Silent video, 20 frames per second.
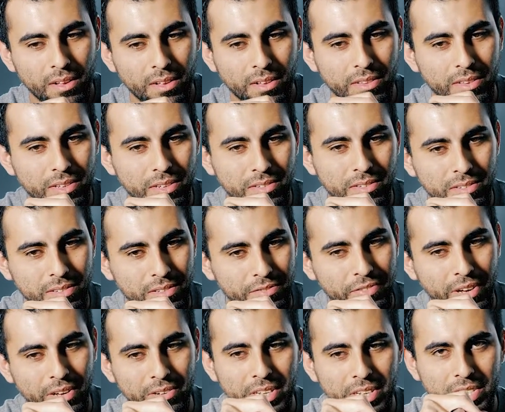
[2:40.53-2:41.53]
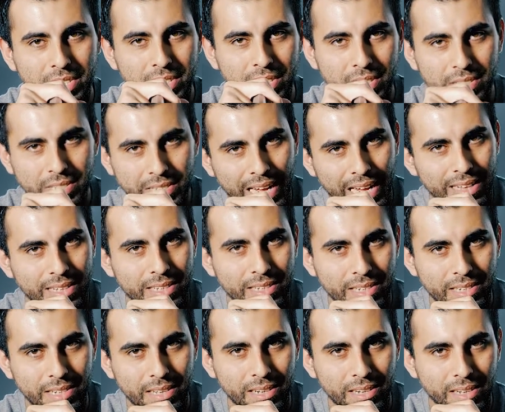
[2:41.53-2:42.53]
the, the foundation is solid
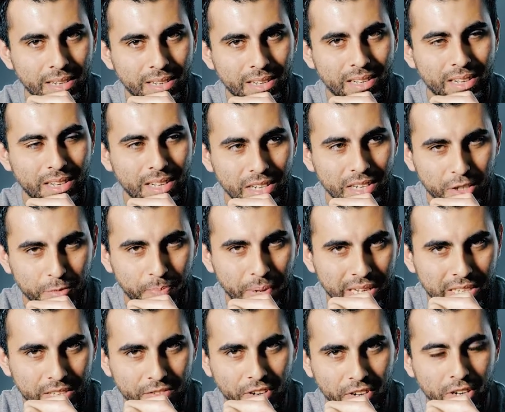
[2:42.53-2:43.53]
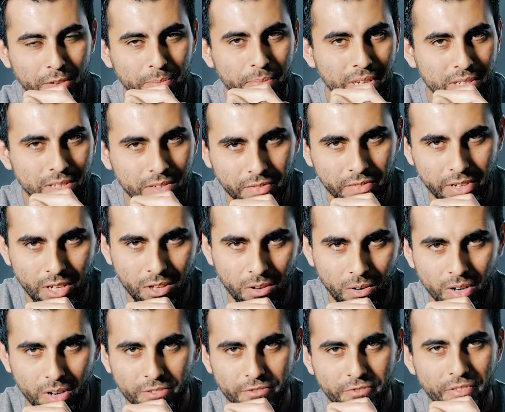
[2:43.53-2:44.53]
and uh, expect the very best of Kilo
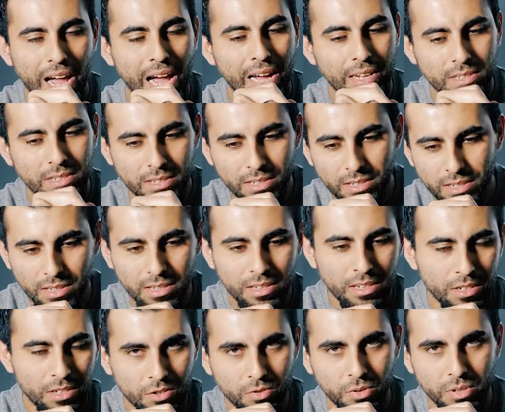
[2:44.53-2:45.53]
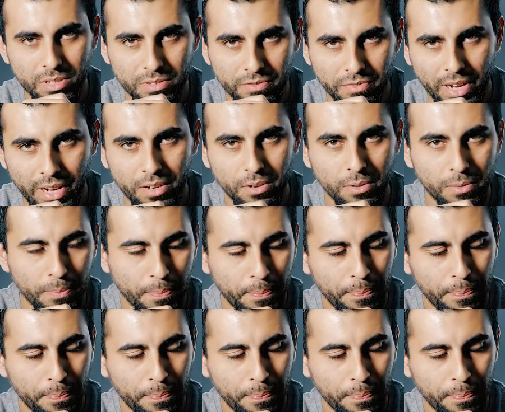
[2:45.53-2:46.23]
Artifact towards the final.